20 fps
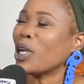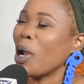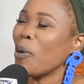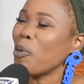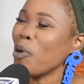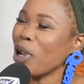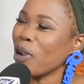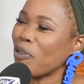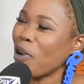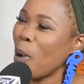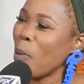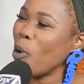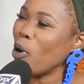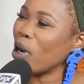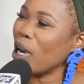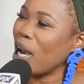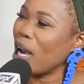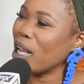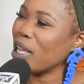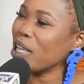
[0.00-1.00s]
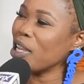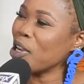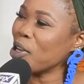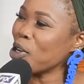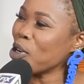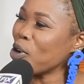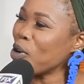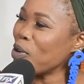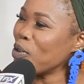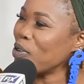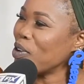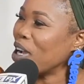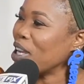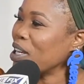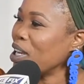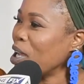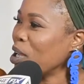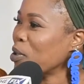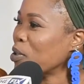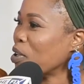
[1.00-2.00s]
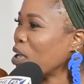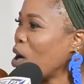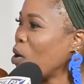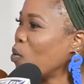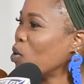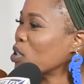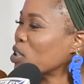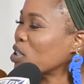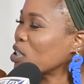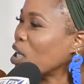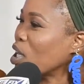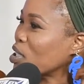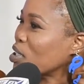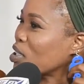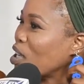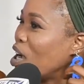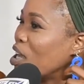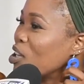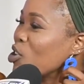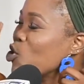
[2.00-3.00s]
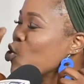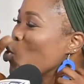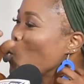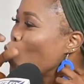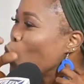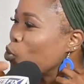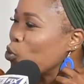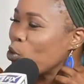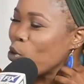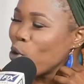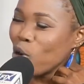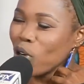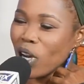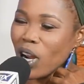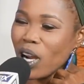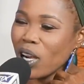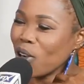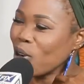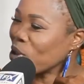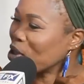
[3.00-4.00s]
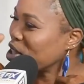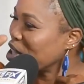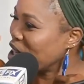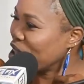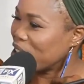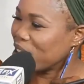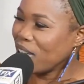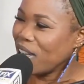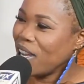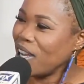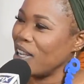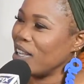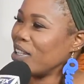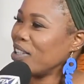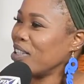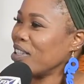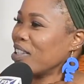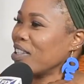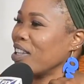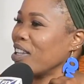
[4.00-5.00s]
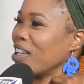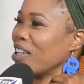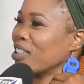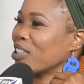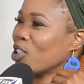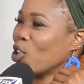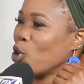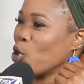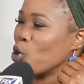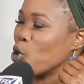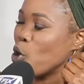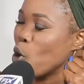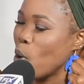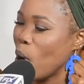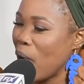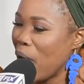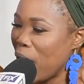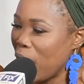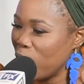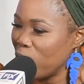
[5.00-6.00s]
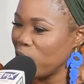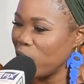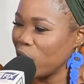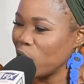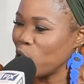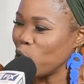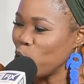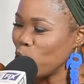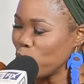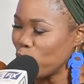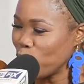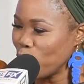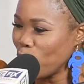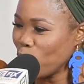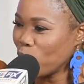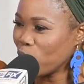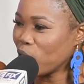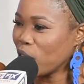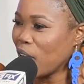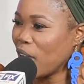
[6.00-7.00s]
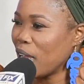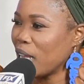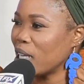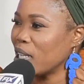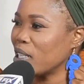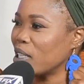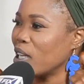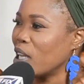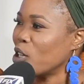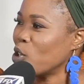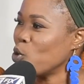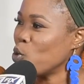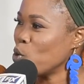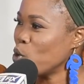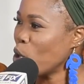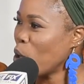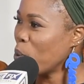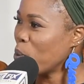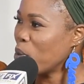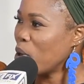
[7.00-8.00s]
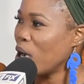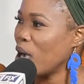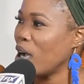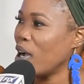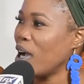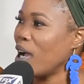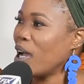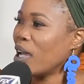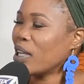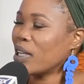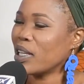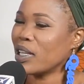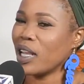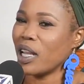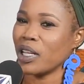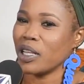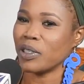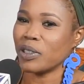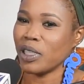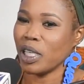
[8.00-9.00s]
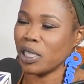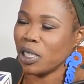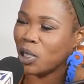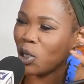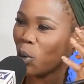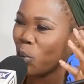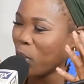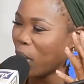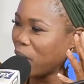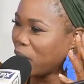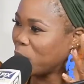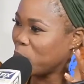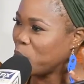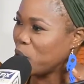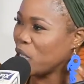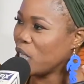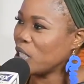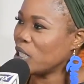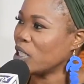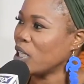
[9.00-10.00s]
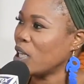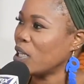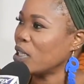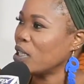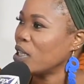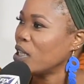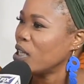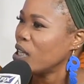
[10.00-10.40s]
a break for more than a year now, and I was not on no phone or nothing at all. So now I have a new phone and a new number, and I'm setting up back the page and